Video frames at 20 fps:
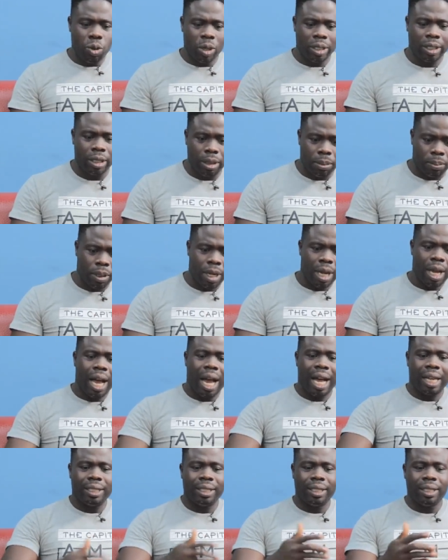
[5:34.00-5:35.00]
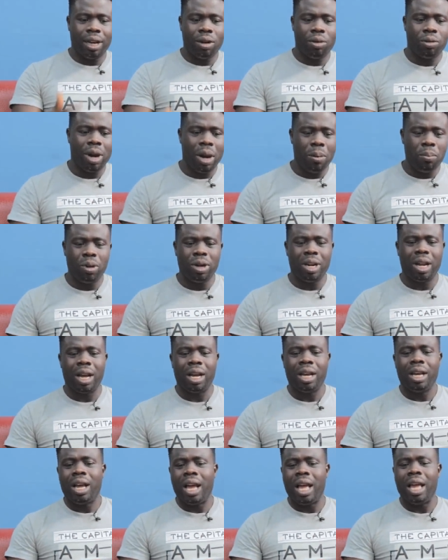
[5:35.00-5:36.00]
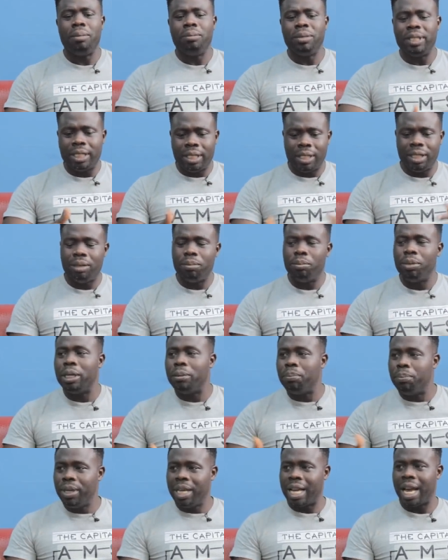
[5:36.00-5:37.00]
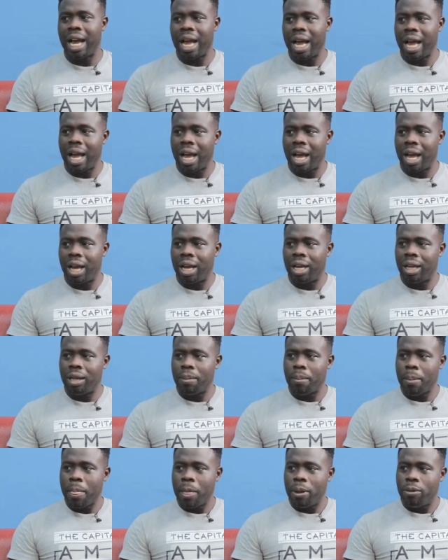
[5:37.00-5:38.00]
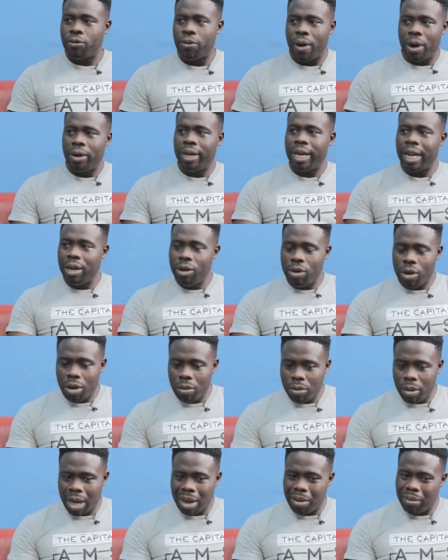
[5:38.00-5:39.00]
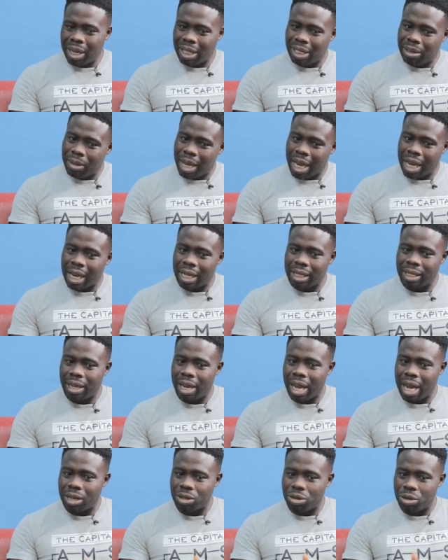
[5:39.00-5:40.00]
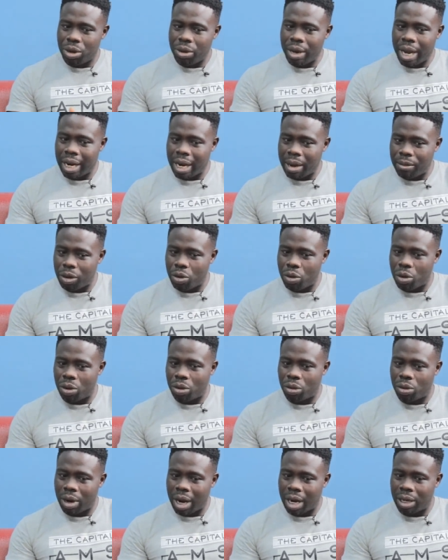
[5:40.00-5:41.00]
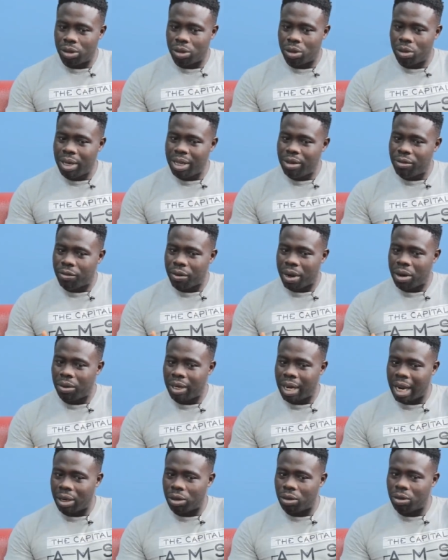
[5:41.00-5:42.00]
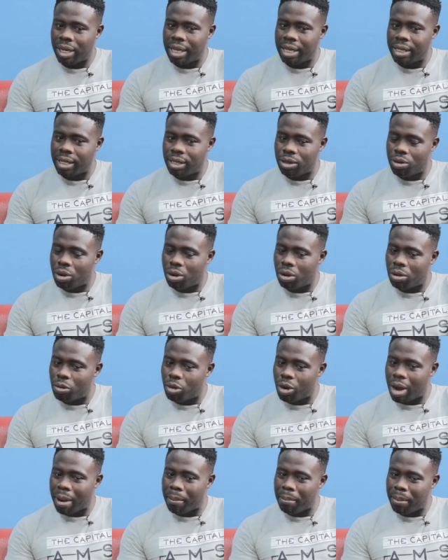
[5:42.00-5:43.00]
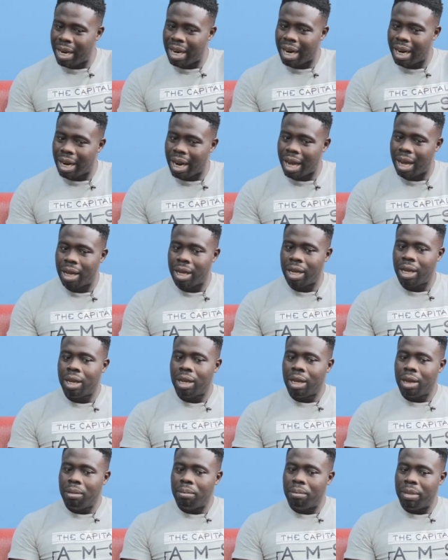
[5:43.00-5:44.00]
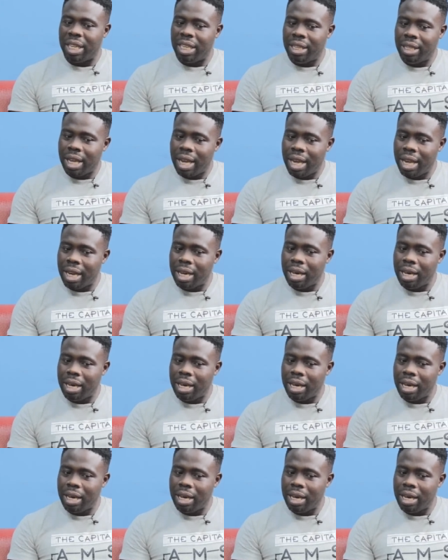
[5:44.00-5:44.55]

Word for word: worship and sankrampona M C bibia found a new one ma met me aka say asori ana me kono kra no so we found ano esi ho no mo a me nana me ye